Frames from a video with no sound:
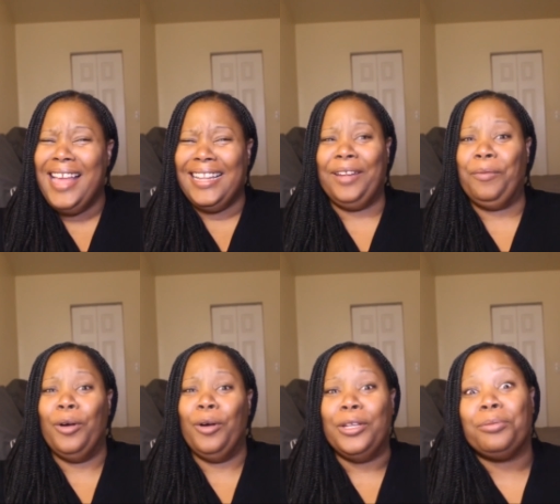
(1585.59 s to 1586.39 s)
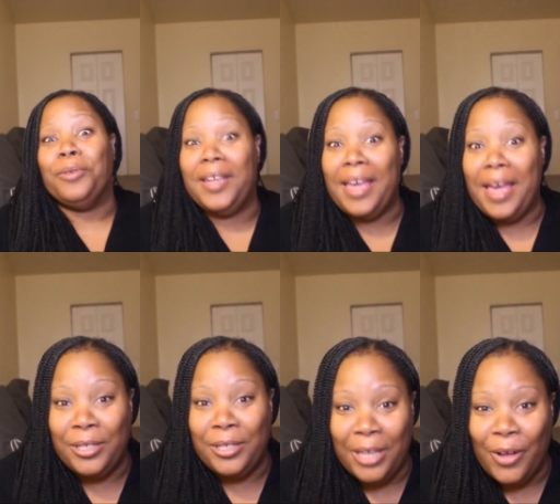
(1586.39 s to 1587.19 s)
Like, we're only 3
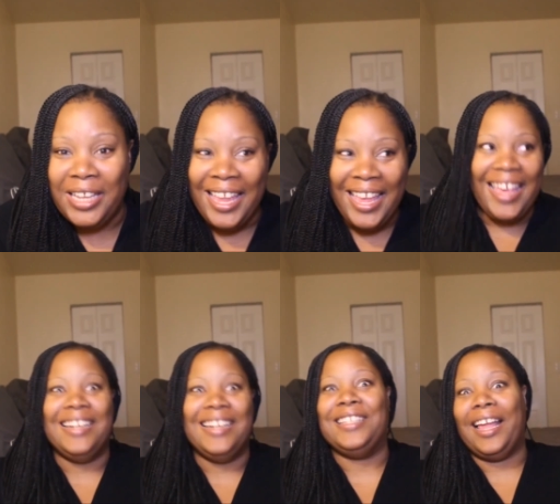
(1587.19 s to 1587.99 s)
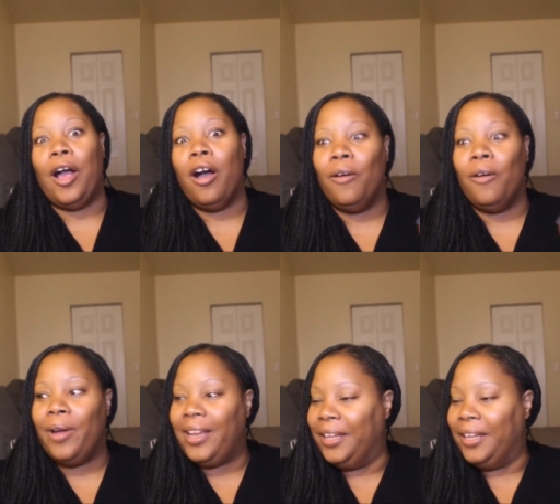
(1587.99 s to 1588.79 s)
episodes in, and it's like
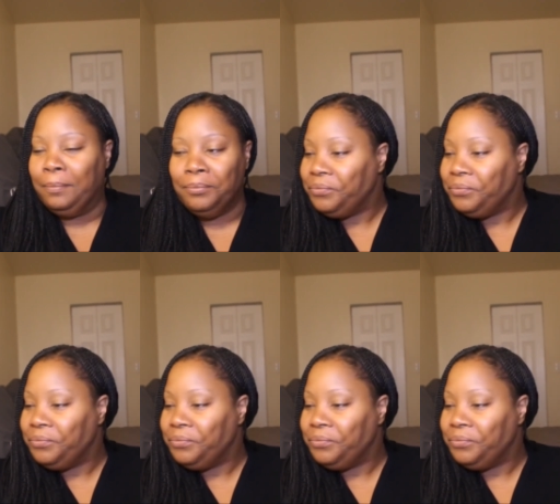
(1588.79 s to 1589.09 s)
already,